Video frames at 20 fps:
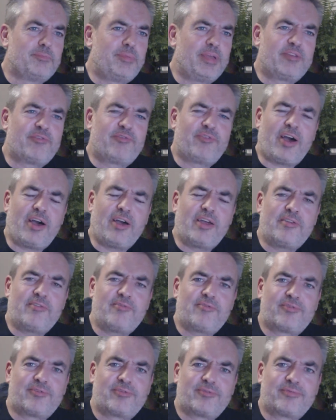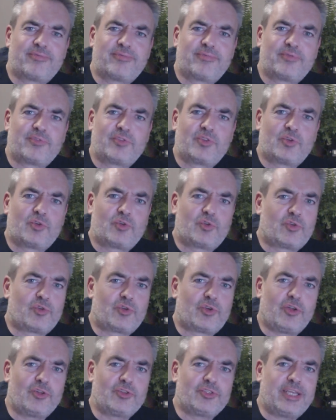big 5
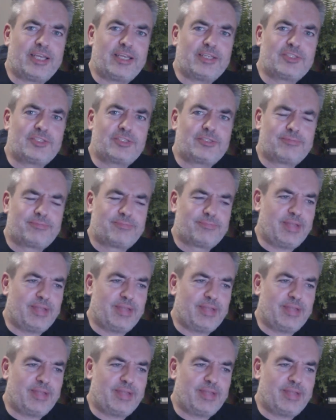contest.